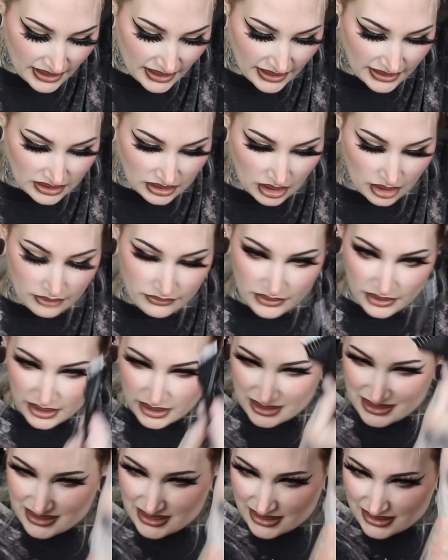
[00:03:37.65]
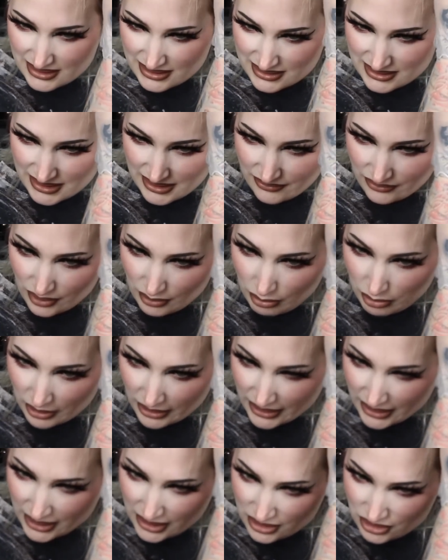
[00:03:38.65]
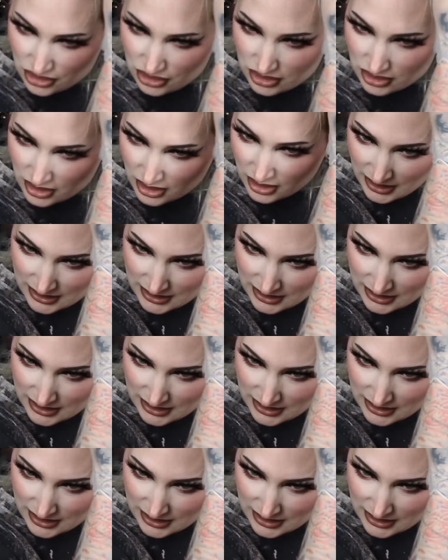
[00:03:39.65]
I love the consistency of the bleach.